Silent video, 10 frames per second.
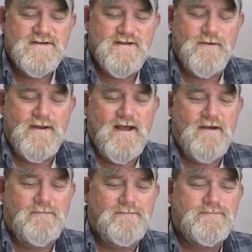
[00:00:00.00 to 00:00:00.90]
So there we
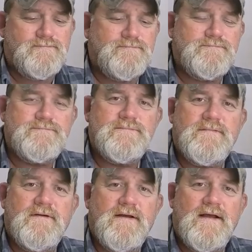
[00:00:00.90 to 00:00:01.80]
go.
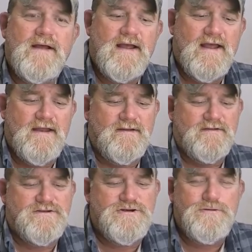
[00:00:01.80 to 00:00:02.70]

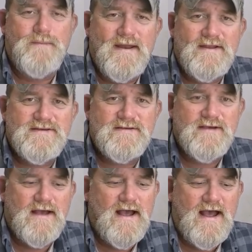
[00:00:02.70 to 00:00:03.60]
In two
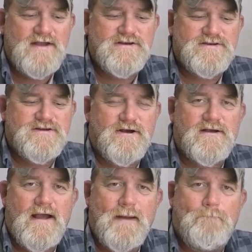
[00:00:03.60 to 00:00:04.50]
minutes, I just
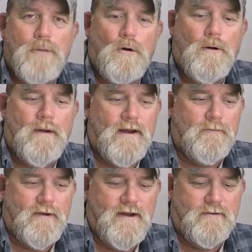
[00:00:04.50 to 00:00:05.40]
took a boring
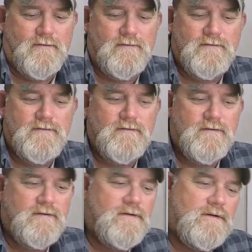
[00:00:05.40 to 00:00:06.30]
reel
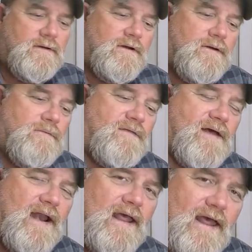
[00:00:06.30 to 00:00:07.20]
with
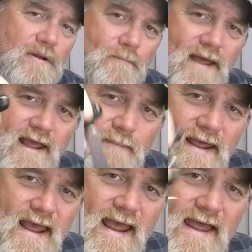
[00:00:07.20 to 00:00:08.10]
a little
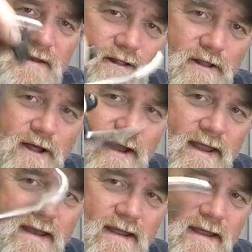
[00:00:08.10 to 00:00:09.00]
baby handle on
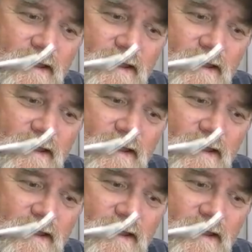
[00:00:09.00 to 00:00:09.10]
it